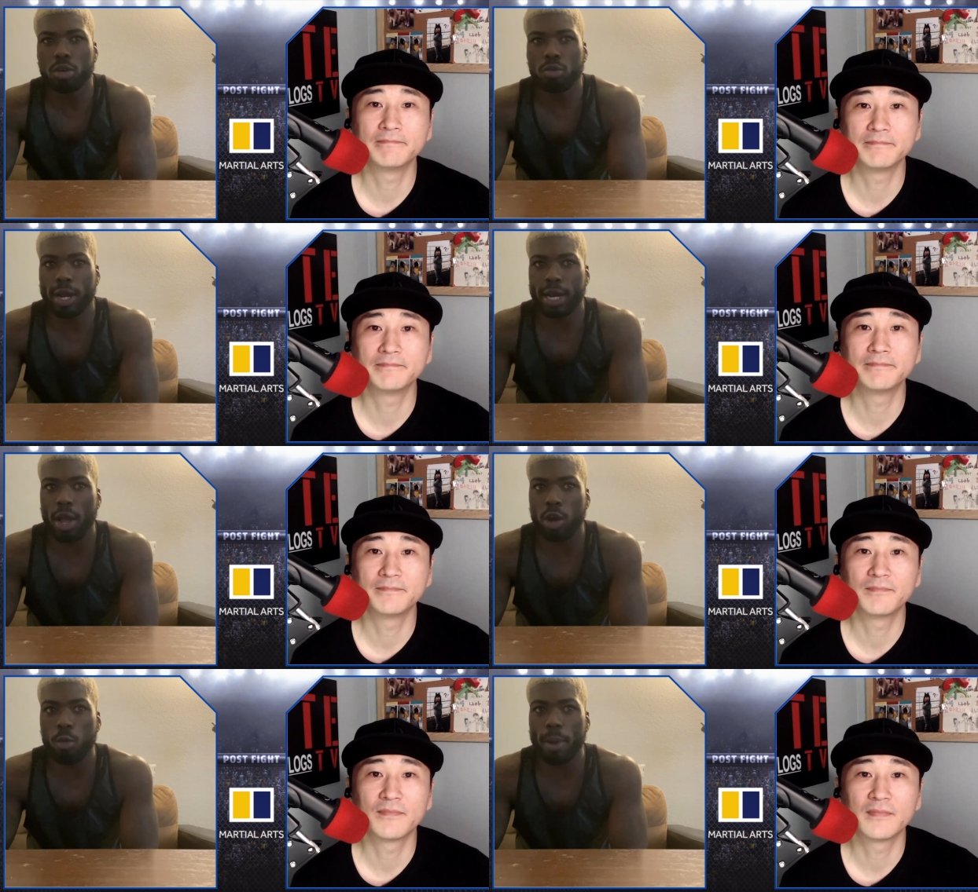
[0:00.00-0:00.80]
Speaker 1: right
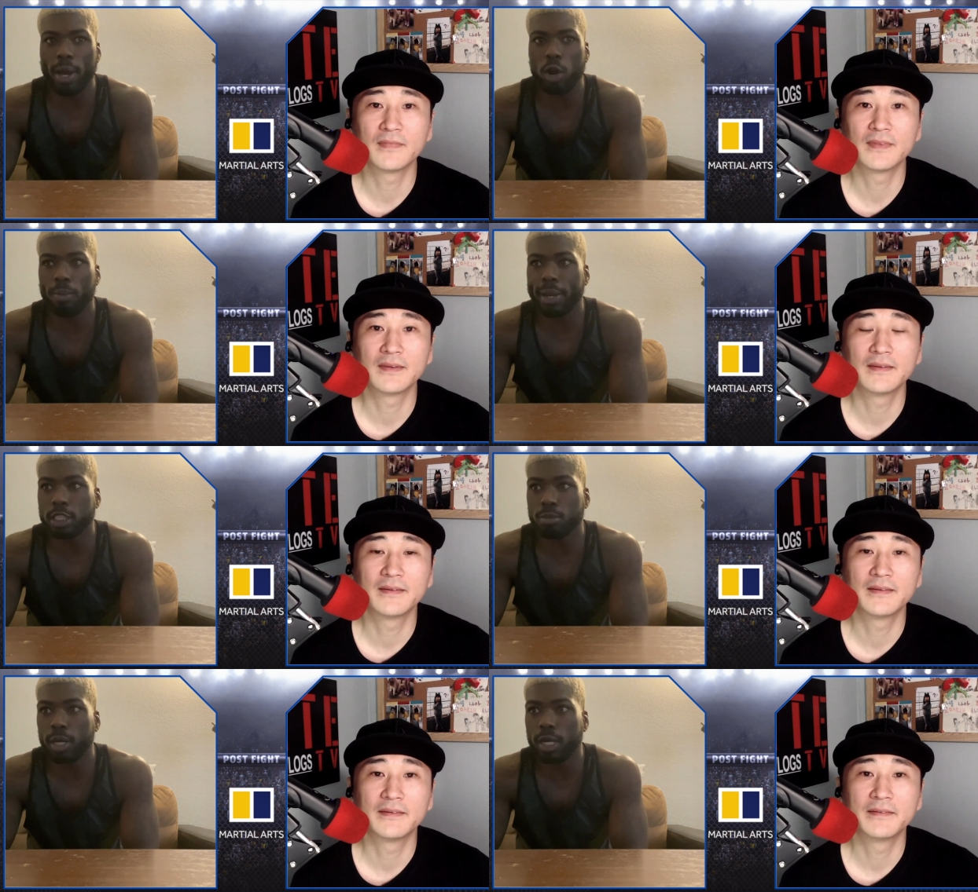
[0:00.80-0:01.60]
now I go back home
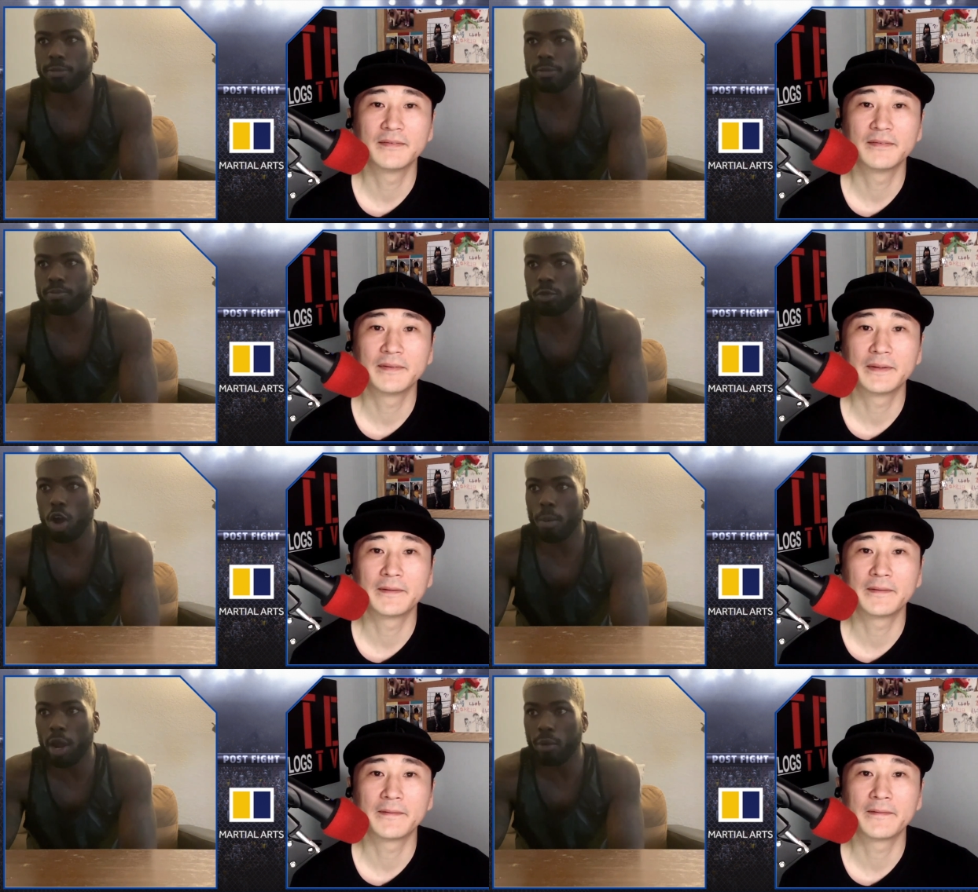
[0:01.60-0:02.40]
next month
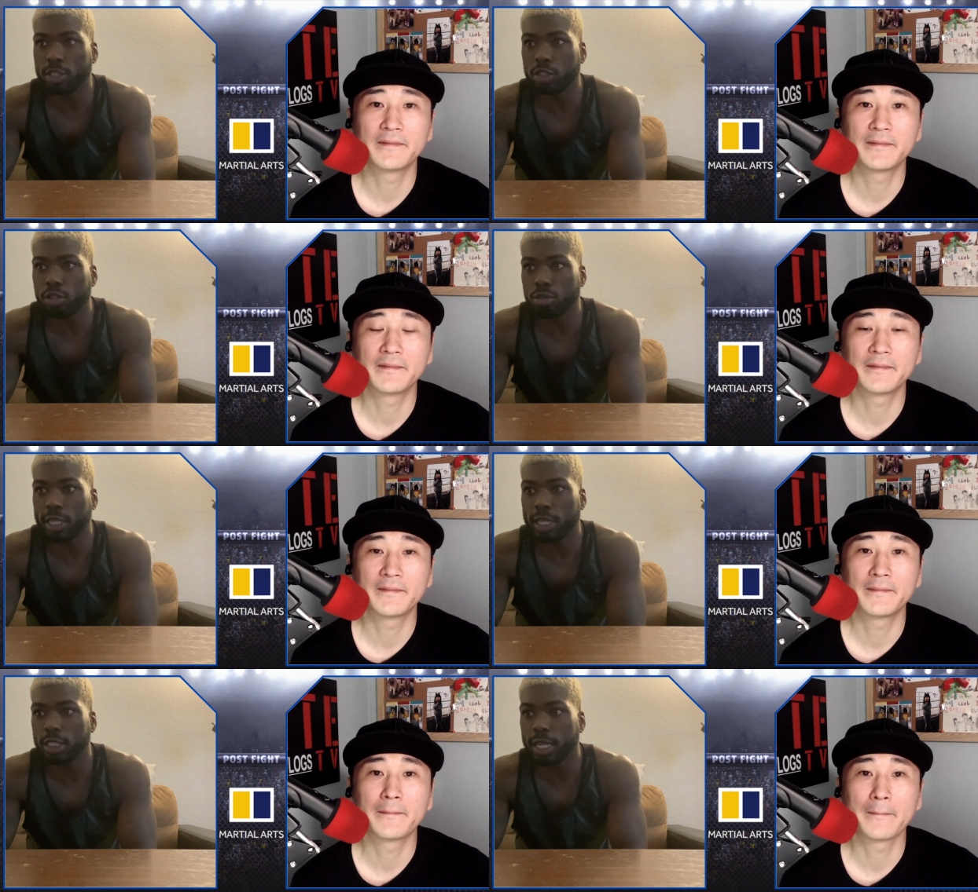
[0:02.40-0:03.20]
on my original
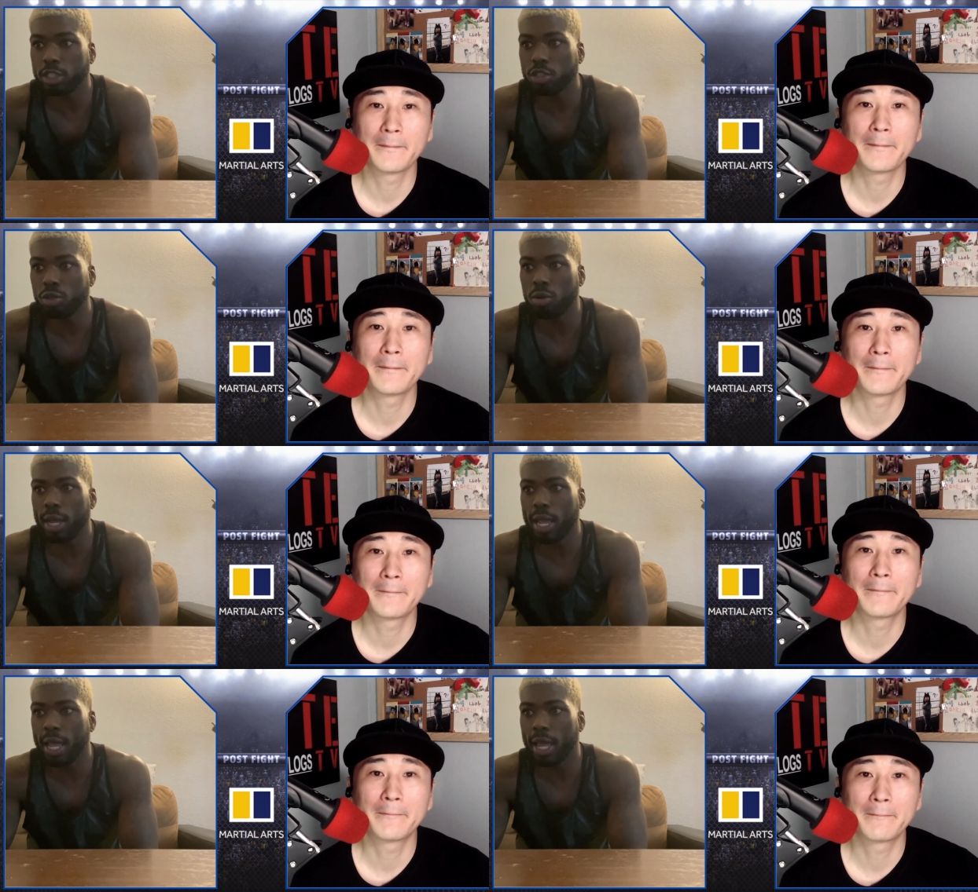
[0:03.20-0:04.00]
ticket schedule
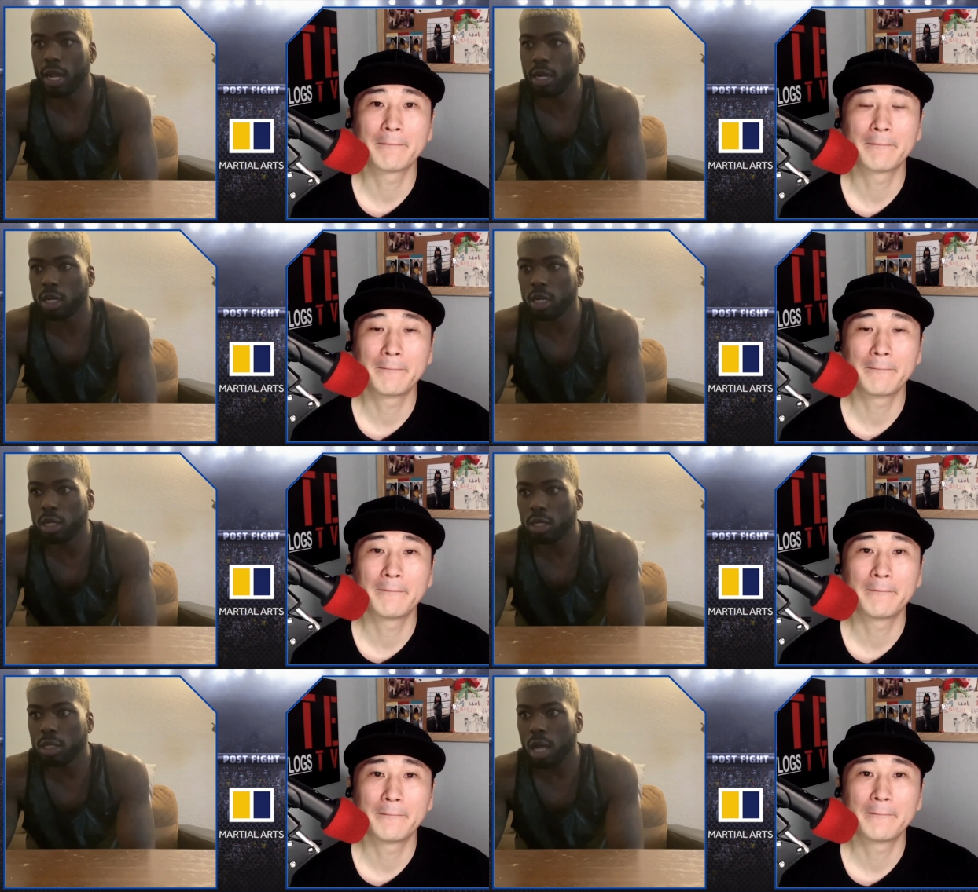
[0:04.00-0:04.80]
and
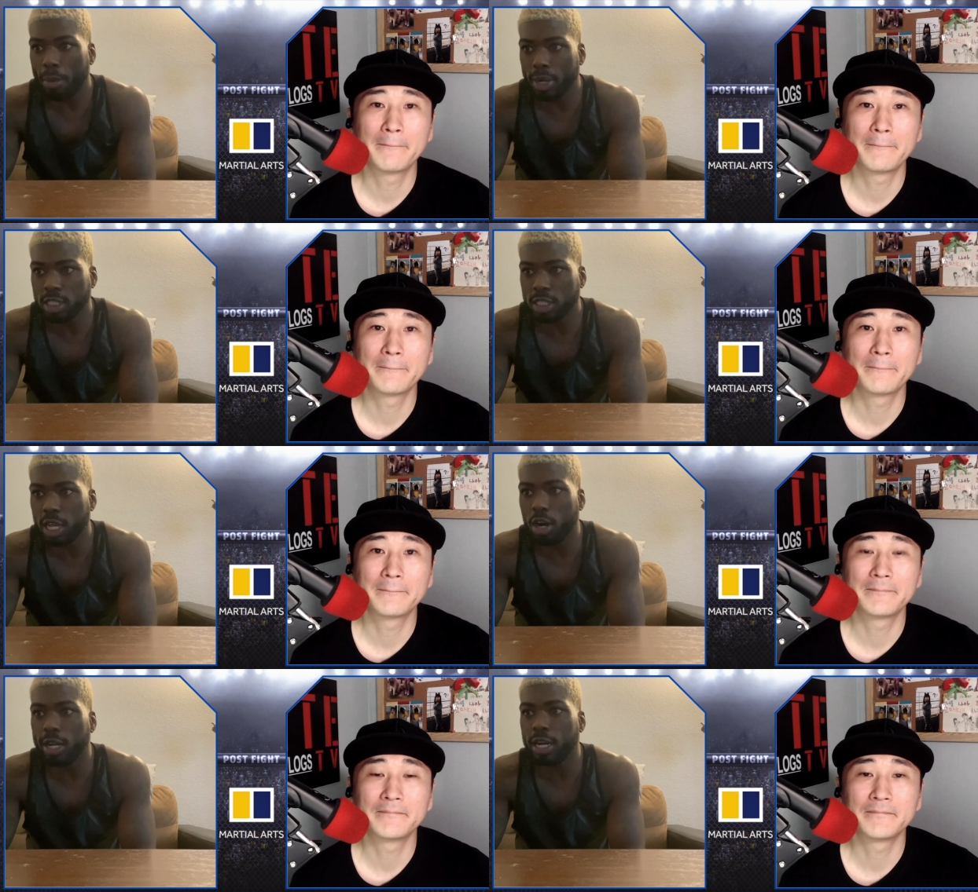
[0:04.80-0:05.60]
I'm gonna settle in.